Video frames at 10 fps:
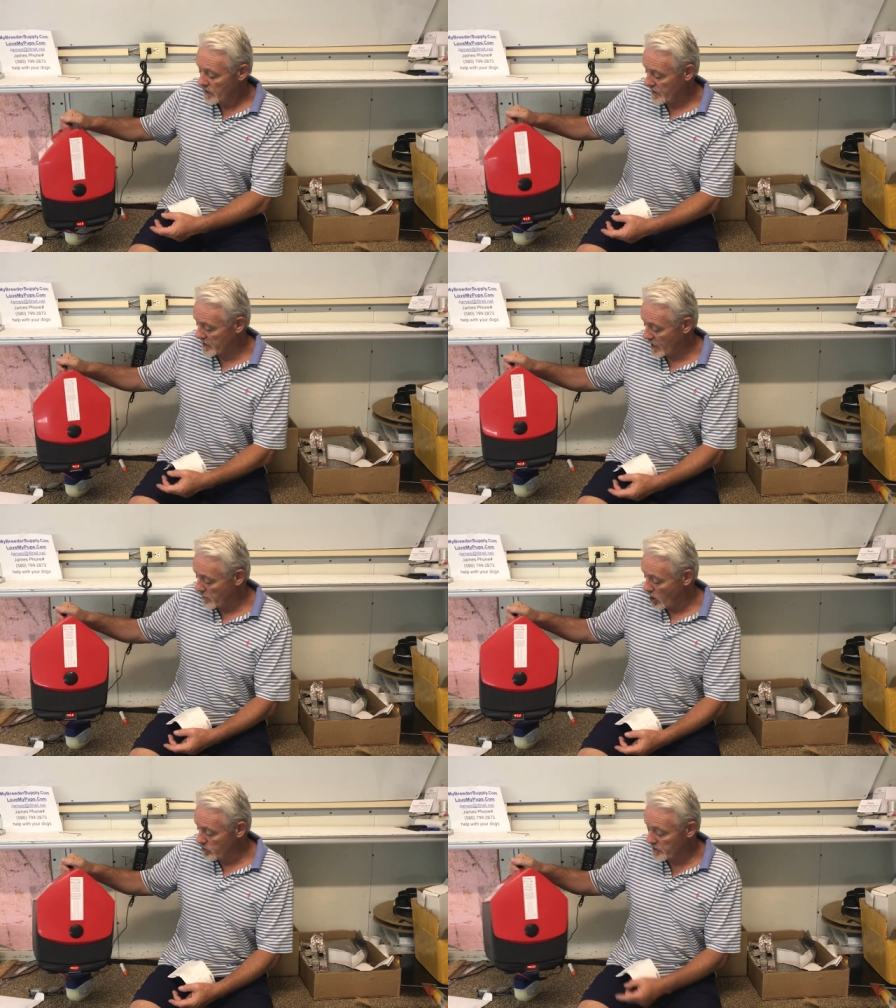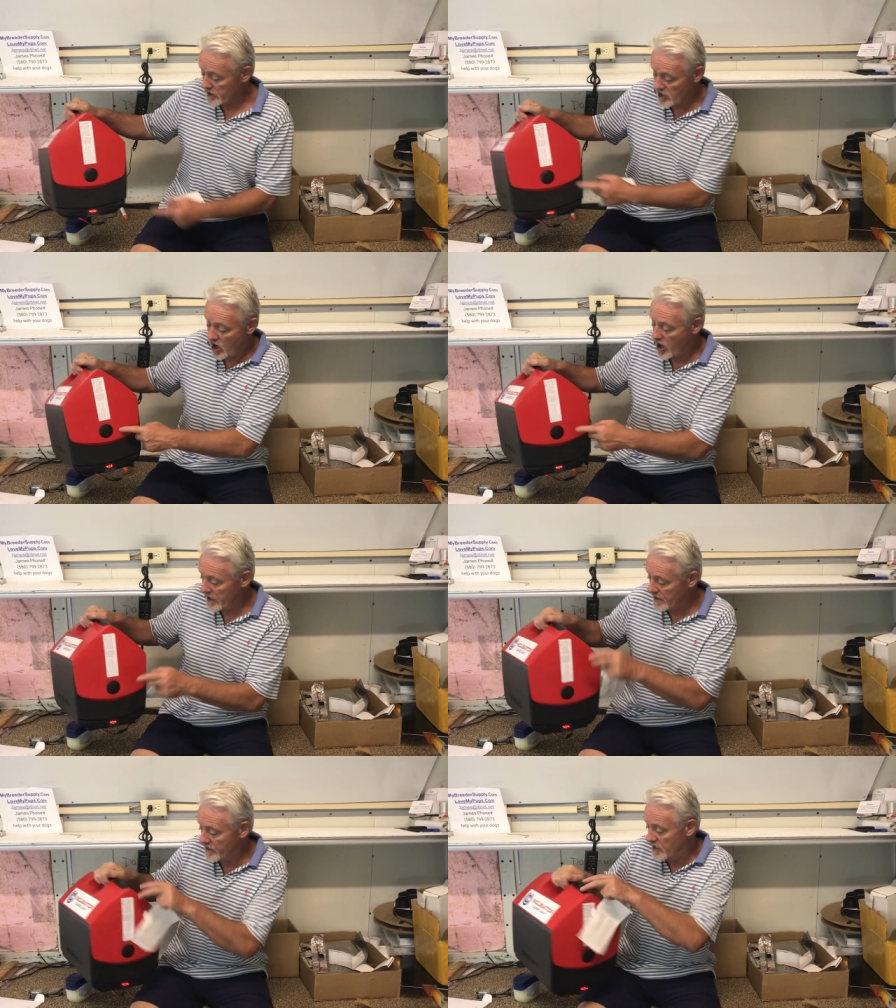They come home in the
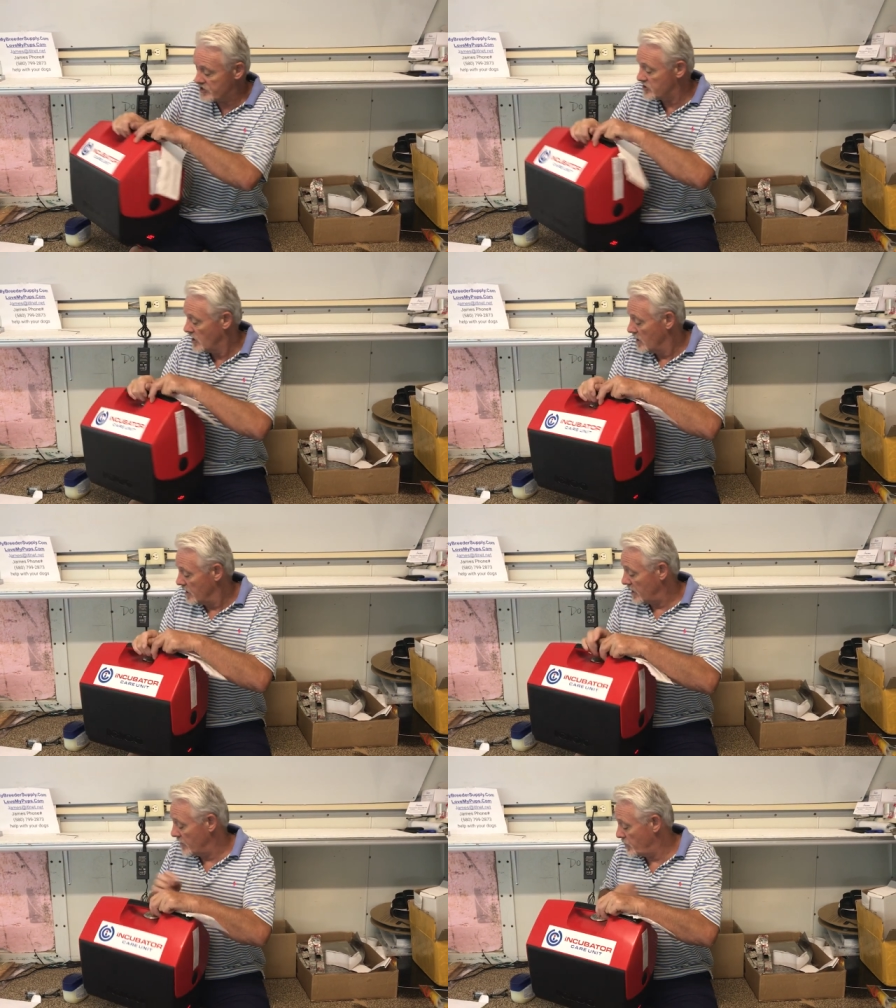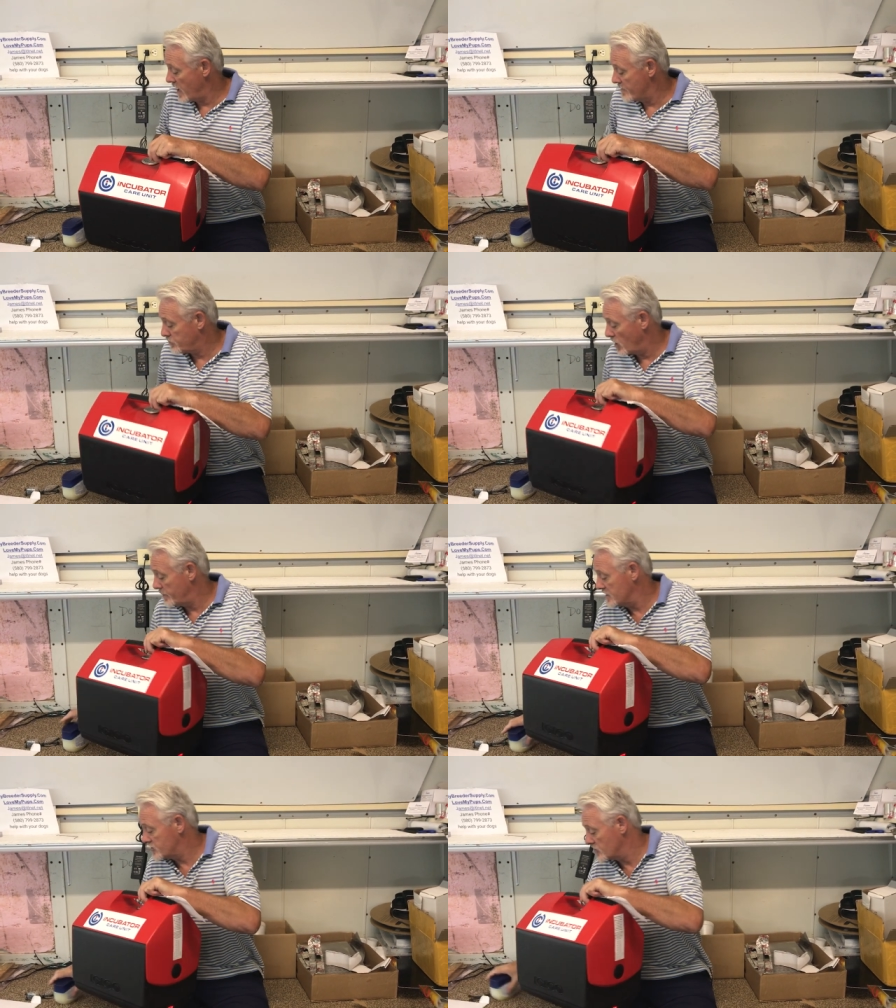car in this. And if we have
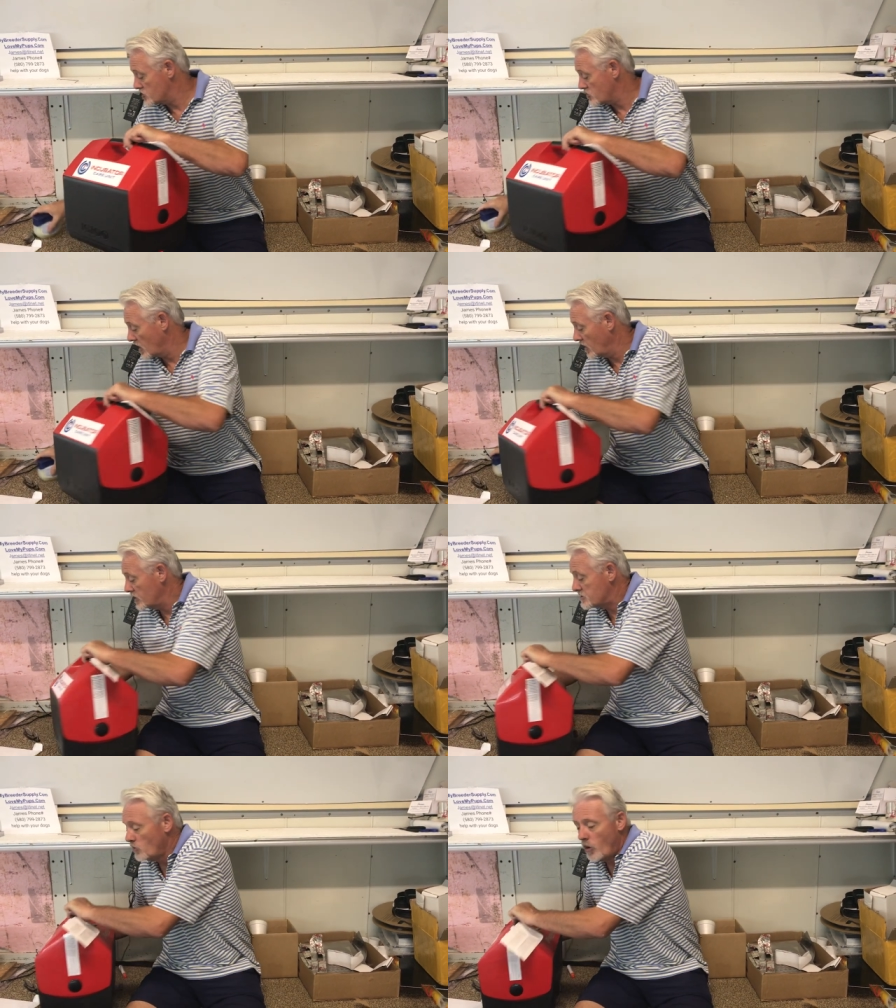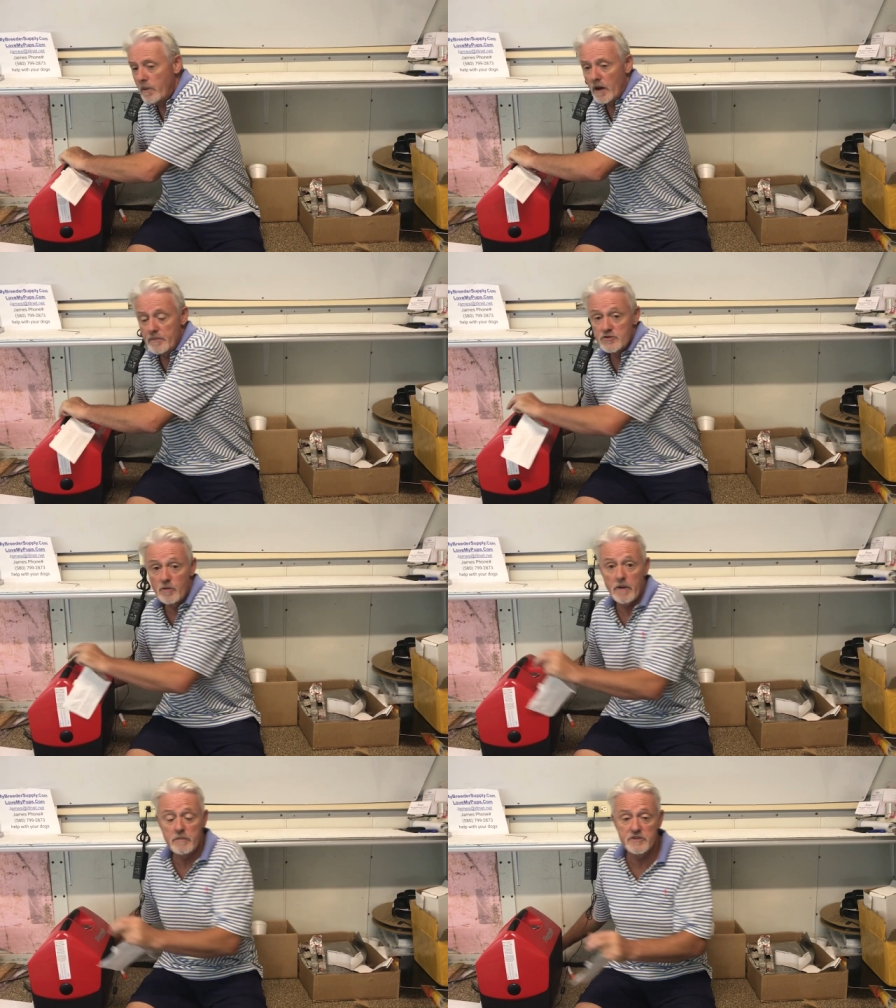puppies that are struggling, small puppies
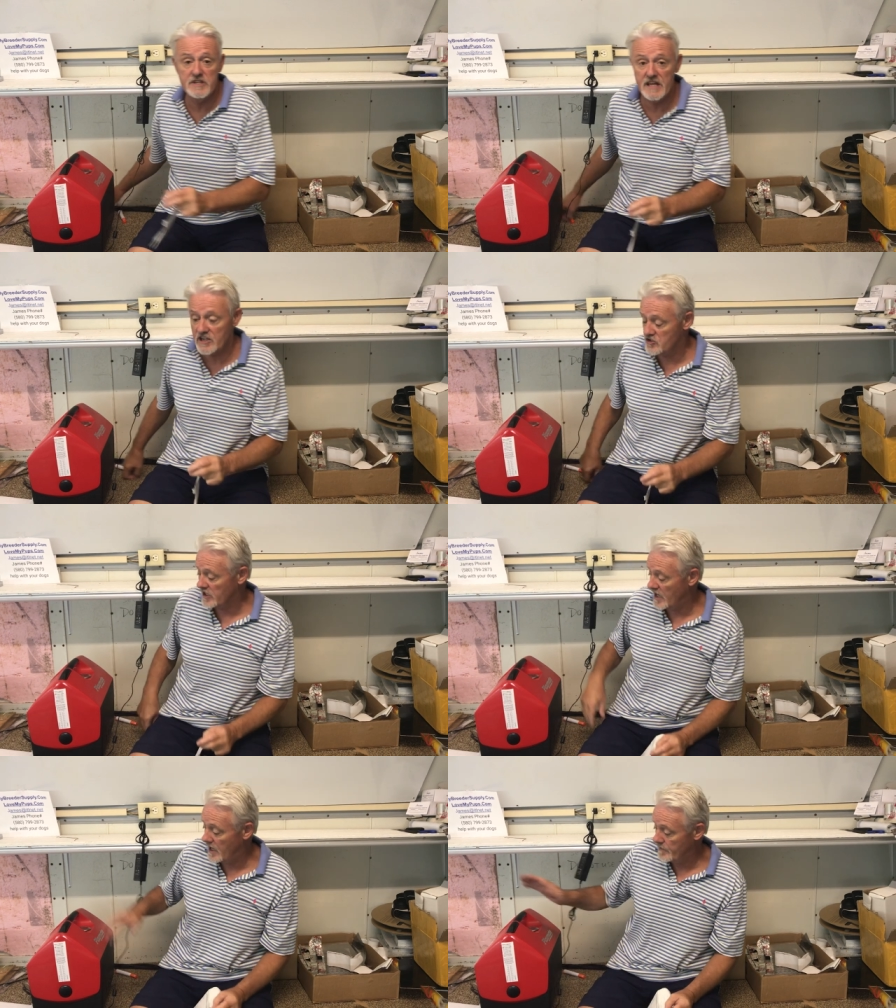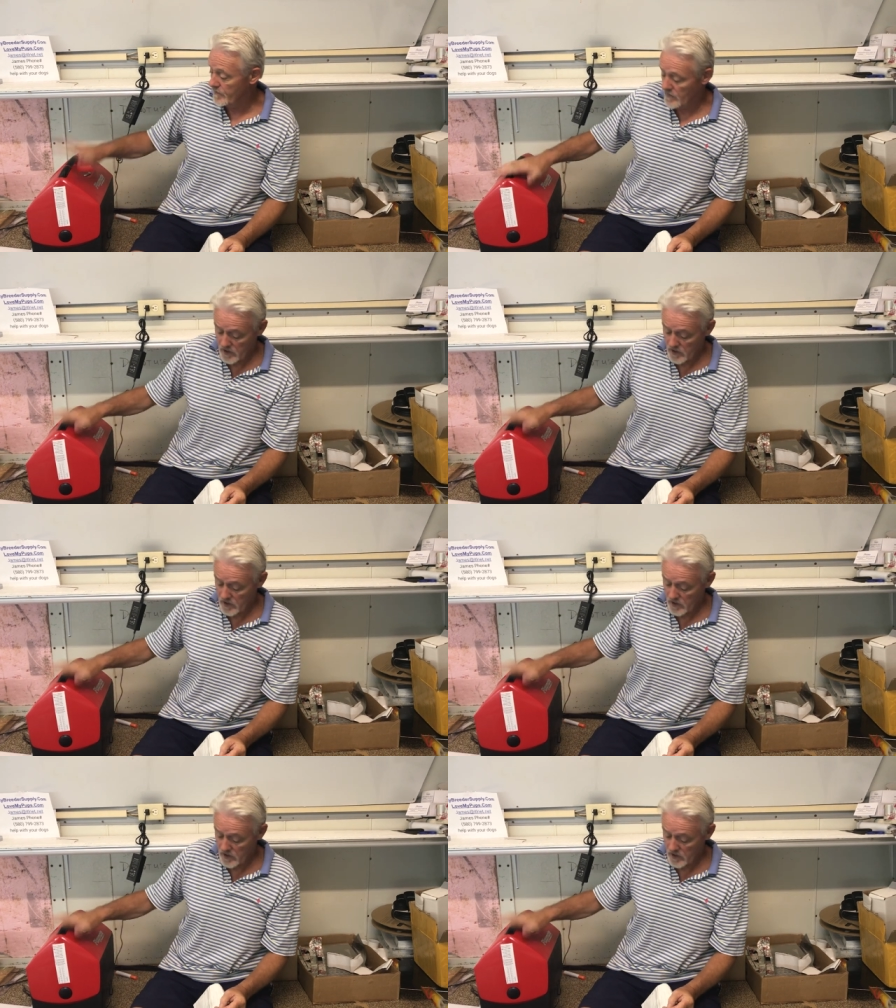or puppies that need extra care,